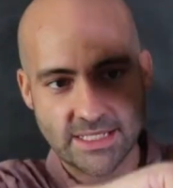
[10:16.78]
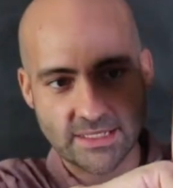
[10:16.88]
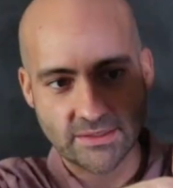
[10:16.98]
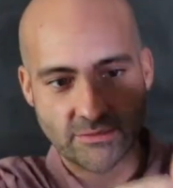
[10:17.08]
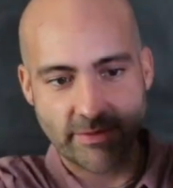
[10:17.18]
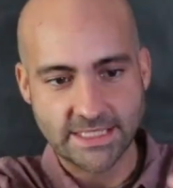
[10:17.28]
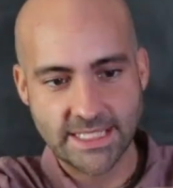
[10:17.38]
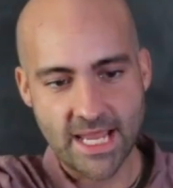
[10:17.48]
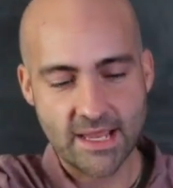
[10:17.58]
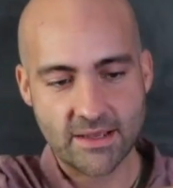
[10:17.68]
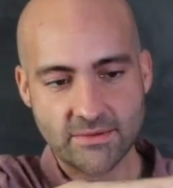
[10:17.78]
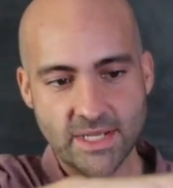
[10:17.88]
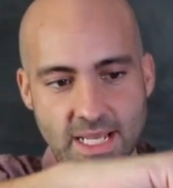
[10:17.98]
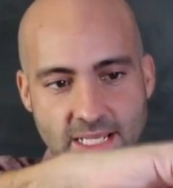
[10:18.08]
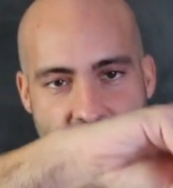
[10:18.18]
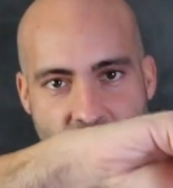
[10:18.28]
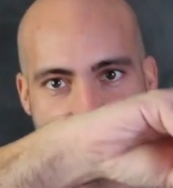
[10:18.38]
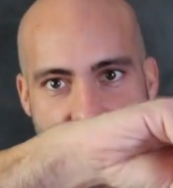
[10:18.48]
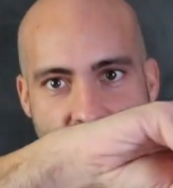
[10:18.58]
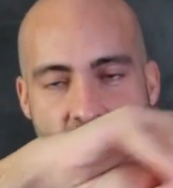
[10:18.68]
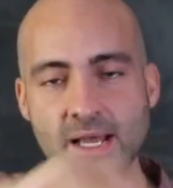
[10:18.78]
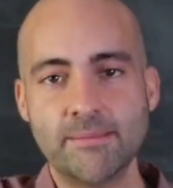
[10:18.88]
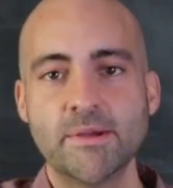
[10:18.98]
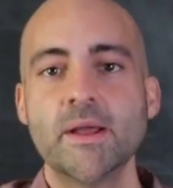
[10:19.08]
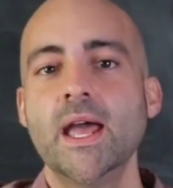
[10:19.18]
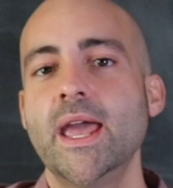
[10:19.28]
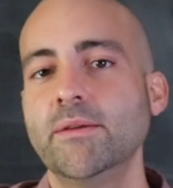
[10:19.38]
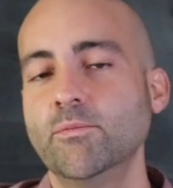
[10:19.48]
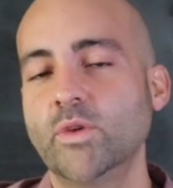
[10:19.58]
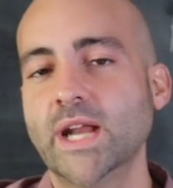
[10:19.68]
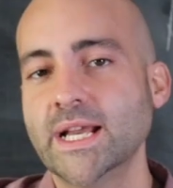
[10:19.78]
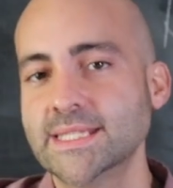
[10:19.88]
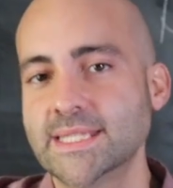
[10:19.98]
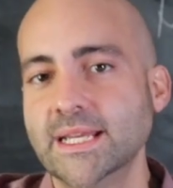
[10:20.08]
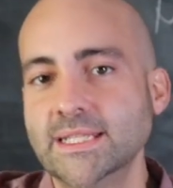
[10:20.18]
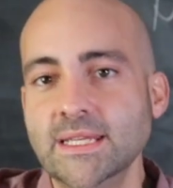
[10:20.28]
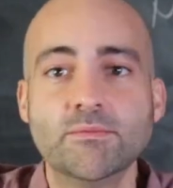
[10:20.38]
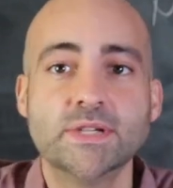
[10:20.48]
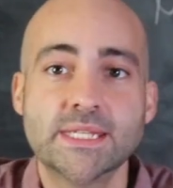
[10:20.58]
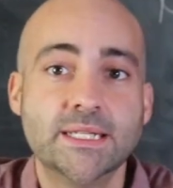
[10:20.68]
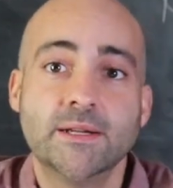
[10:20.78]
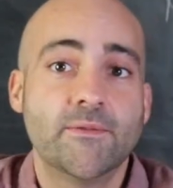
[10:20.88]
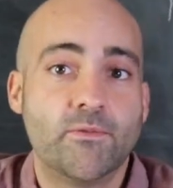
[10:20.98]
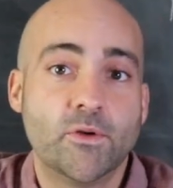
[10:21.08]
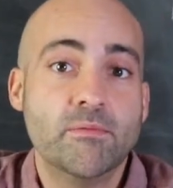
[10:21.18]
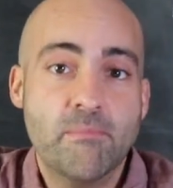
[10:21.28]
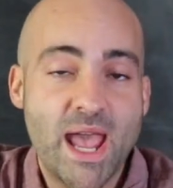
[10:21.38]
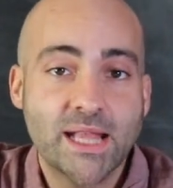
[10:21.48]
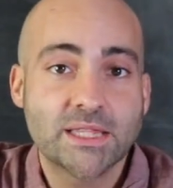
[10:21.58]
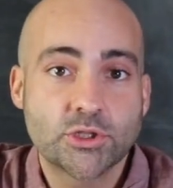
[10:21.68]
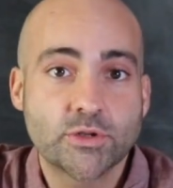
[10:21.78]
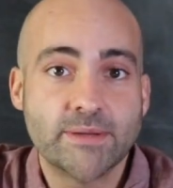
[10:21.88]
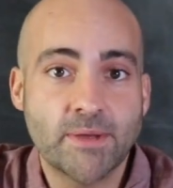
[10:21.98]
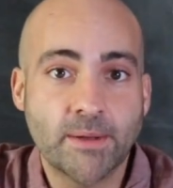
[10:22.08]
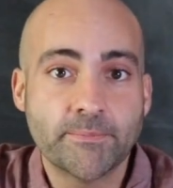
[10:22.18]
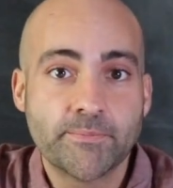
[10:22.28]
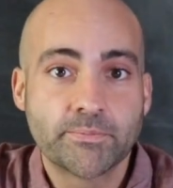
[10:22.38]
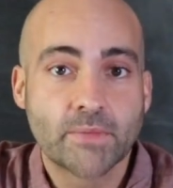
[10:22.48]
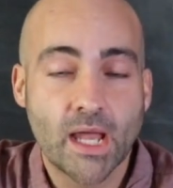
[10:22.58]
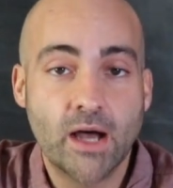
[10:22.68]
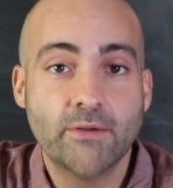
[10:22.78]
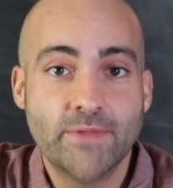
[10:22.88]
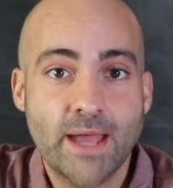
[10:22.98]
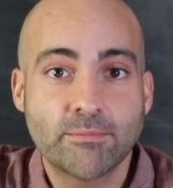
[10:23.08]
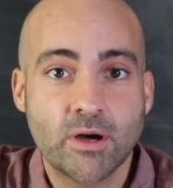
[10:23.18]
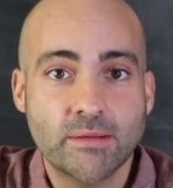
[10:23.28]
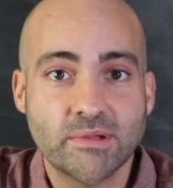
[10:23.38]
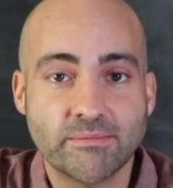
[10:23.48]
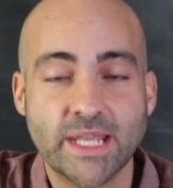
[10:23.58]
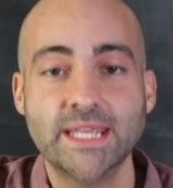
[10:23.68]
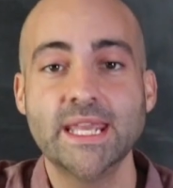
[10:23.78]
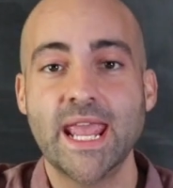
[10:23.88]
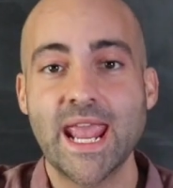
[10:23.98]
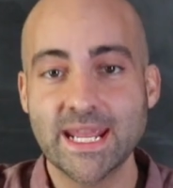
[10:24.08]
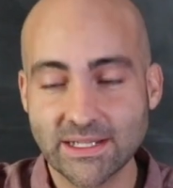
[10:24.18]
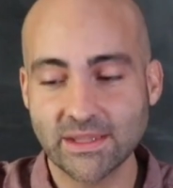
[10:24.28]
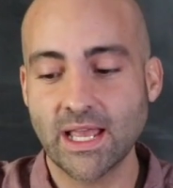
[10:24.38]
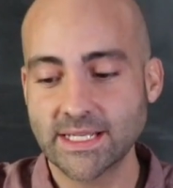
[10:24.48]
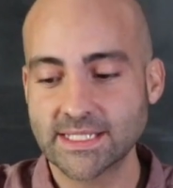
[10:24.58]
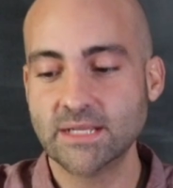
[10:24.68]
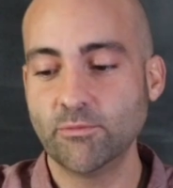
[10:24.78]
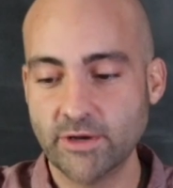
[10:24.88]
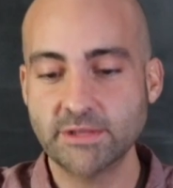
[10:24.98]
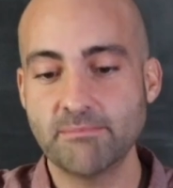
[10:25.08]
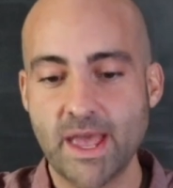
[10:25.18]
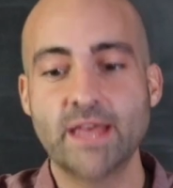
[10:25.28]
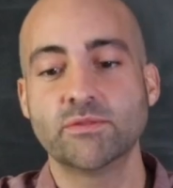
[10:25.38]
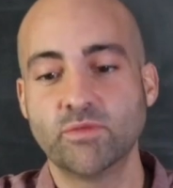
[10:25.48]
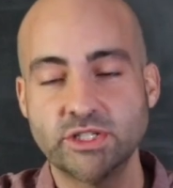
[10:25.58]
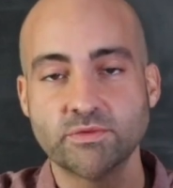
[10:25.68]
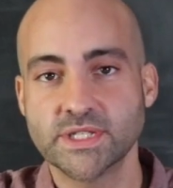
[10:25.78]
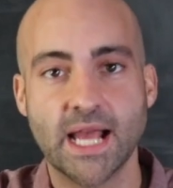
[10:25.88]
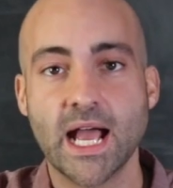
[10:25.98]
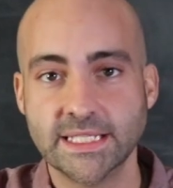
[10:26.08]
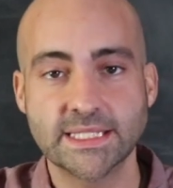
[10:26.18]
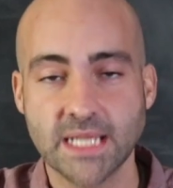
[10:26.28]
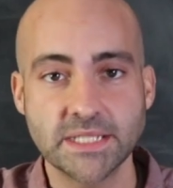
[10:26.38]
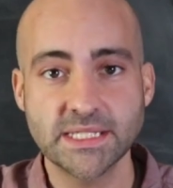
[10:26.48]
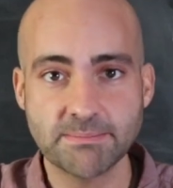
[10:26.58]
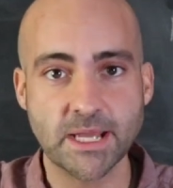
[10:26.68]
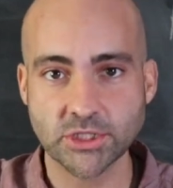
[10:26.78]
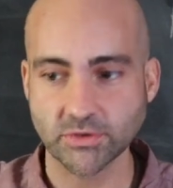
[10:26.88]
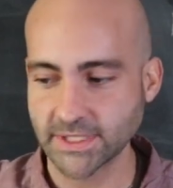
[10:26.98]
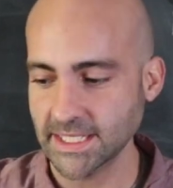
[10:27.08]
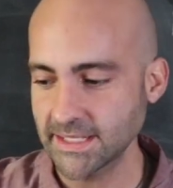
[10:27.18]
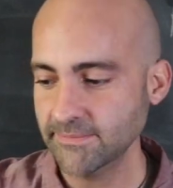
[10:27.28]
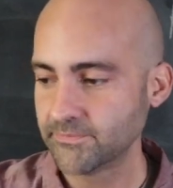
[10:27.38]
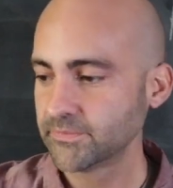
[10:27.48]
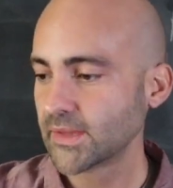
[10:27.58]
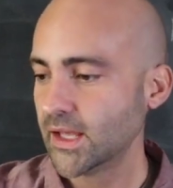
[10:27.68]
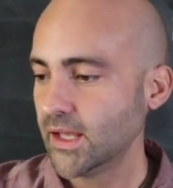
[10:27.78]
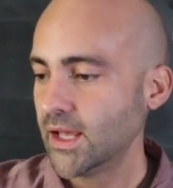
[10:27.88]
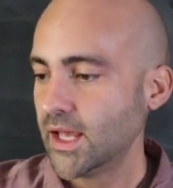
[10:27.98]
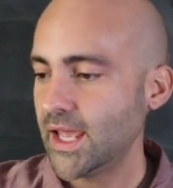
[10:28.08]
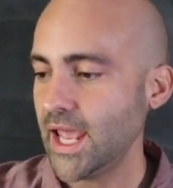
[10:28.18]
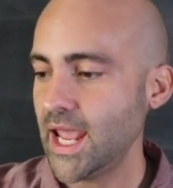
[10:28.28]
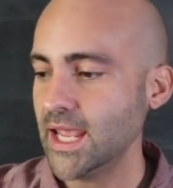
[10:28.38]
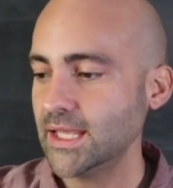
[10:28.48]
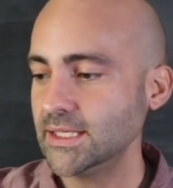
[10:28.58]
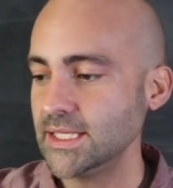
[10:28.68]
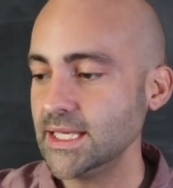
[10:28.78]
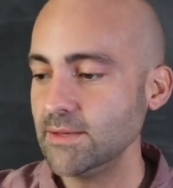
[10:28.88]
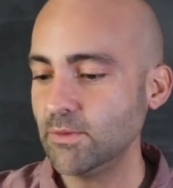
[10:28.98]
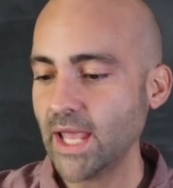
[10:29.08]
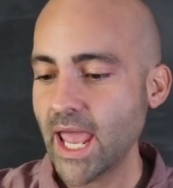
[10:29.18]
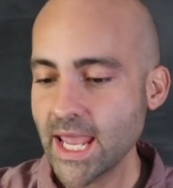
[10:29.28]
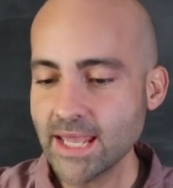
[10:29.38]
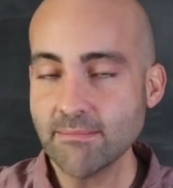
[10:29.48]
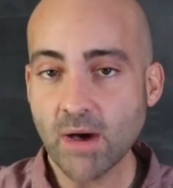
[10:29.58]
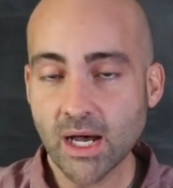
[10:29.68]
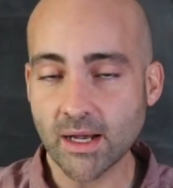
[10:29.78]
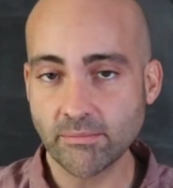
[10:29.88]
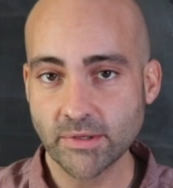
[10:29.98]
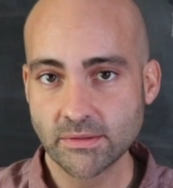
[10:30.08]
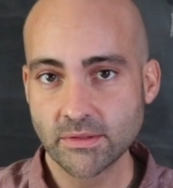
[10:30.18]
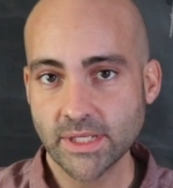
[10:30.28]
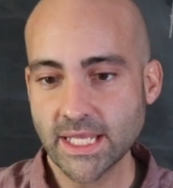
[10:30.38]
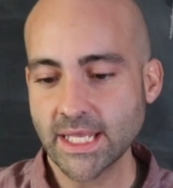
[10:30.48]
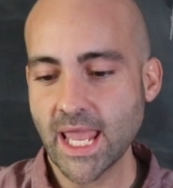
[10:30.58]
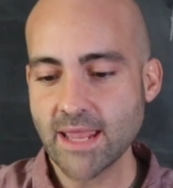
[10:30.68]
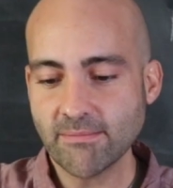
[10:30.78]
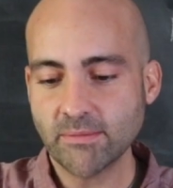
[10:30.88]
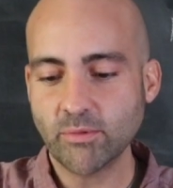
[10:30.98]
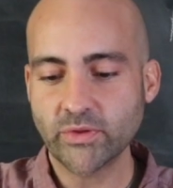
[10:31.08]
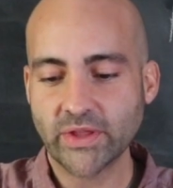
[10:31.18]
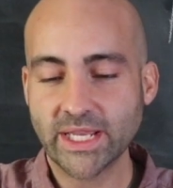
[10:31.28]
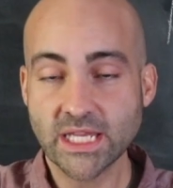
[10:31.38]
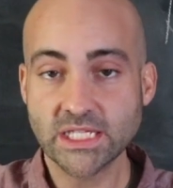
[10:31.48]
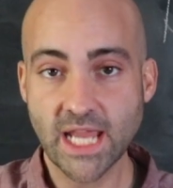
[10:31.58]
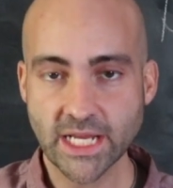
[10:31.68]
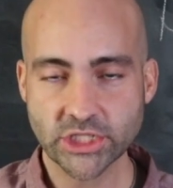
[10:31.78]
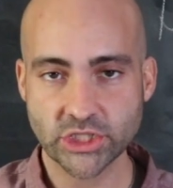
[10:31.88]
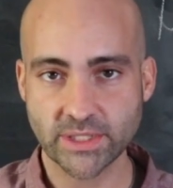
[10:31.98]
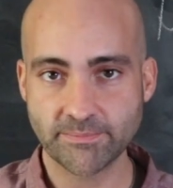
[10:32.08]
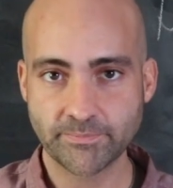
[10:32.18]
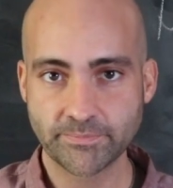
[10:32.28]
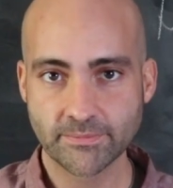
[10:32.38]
and then a little bit down and a little up. And what Einstein did was he did a full math treatment of that problem. Like, he analyzed it with math, which was Einstein's specialty. And he came up, he came up with a connection